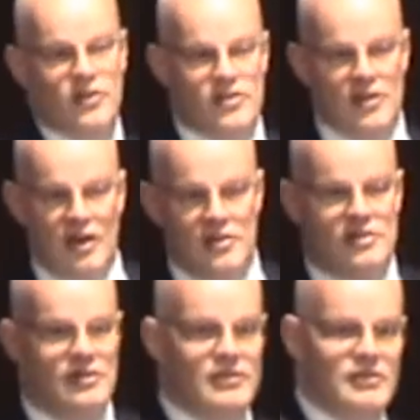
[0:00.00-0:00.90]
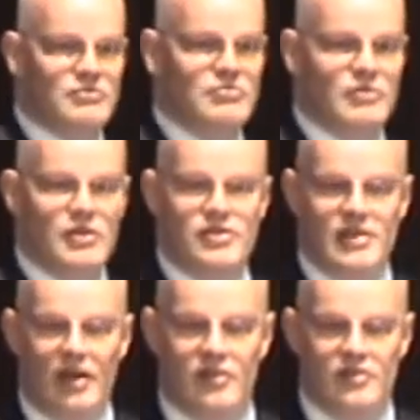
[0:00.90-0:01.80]
This also
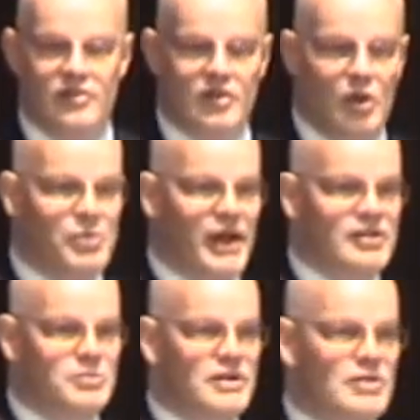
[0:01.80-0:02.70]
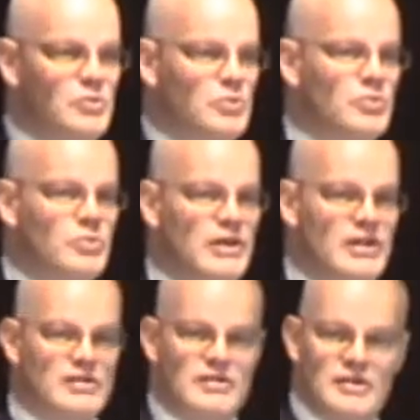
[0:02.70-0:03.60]
sounds compatible
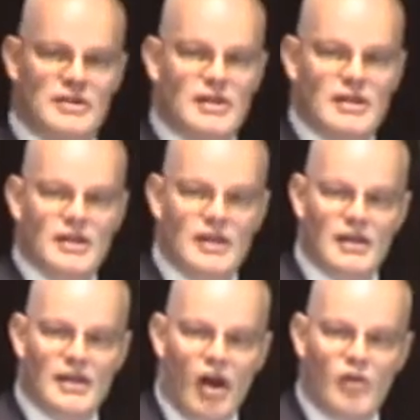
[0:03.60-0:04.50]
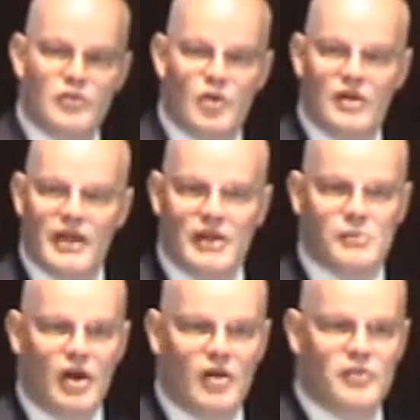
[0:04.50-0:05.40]
with the overall
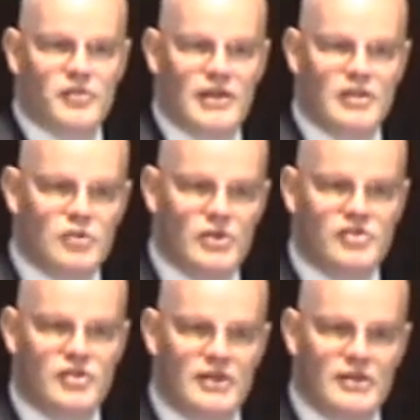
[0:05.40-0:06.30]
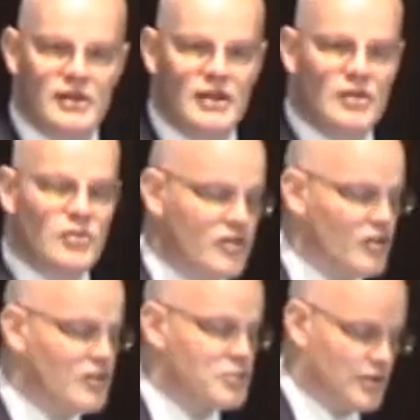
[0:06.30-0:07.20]
aim of increasing
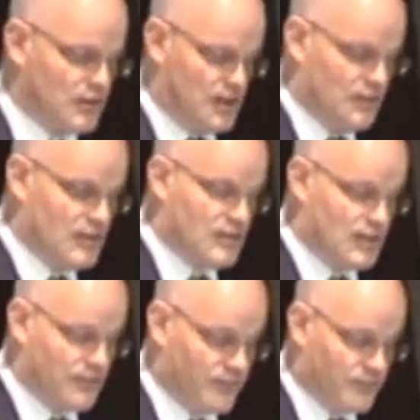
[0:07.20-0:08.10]
resource productivity.